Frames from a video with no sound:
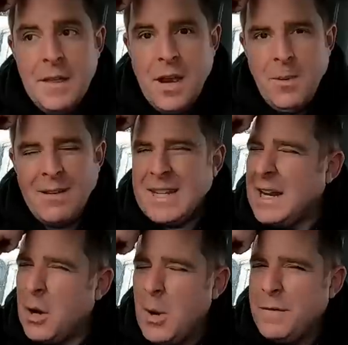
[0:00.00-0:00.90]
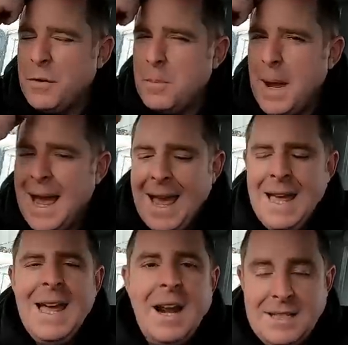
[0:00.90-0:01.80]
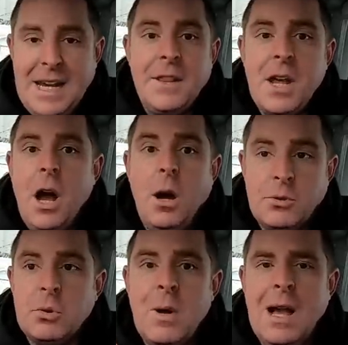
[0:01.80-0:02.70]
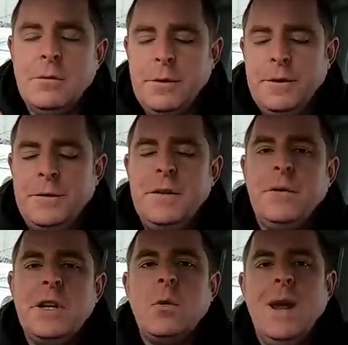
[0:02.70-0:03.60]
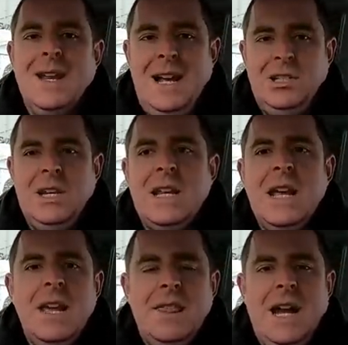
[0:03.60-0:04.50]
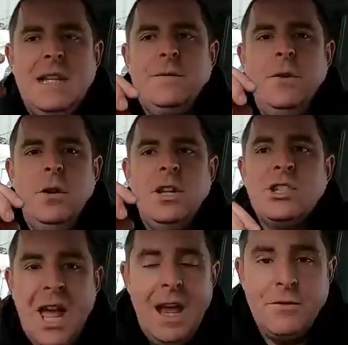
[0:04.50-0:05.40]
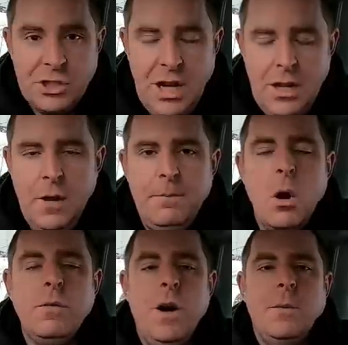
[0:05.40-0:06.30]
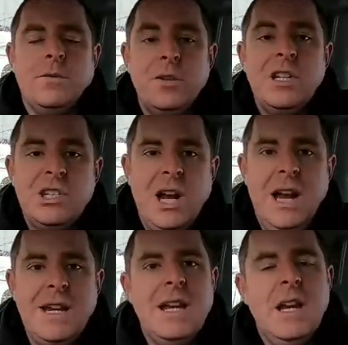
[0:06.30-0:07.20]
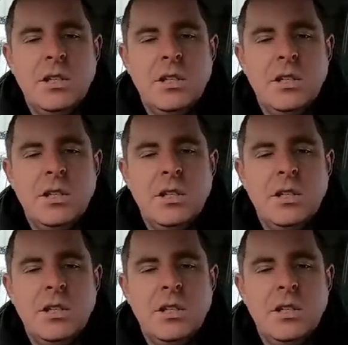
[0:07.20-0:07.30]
They're about 10 quid for a pair. And I say in the arms as well for 53 quid, actually, that is for a set of both arms for each side.